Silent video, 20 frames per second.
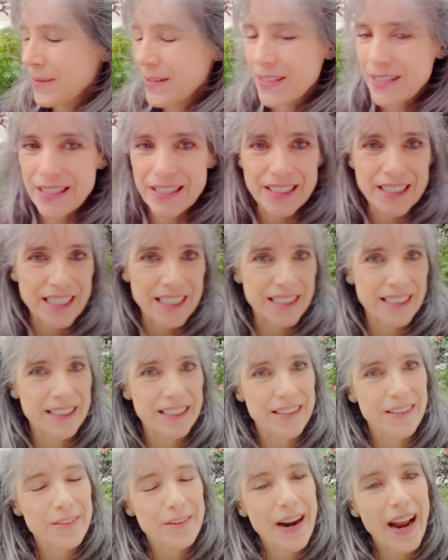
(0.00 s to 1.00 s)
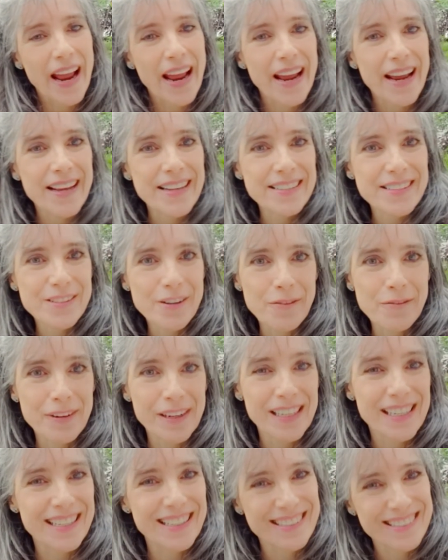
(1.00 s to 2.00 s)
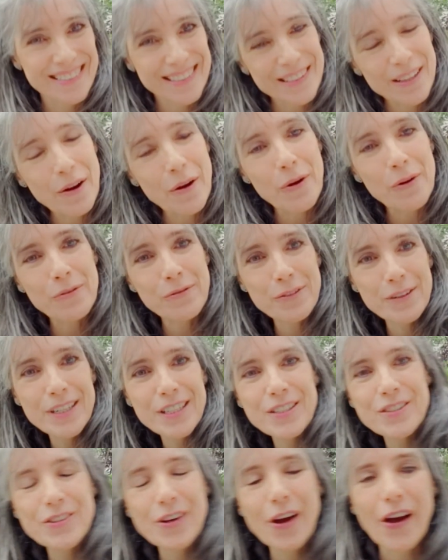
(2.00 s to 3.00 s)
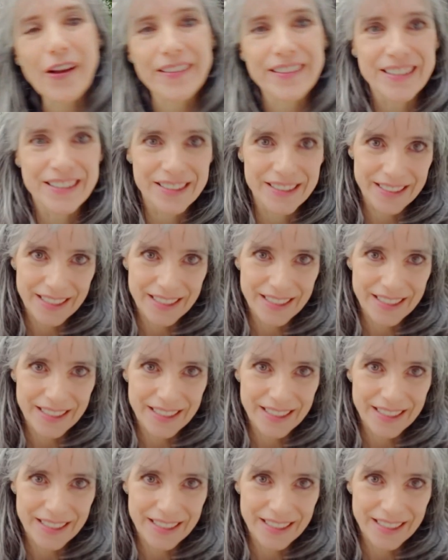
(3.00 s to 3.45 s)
cutting the grass, shoveling snow for each other.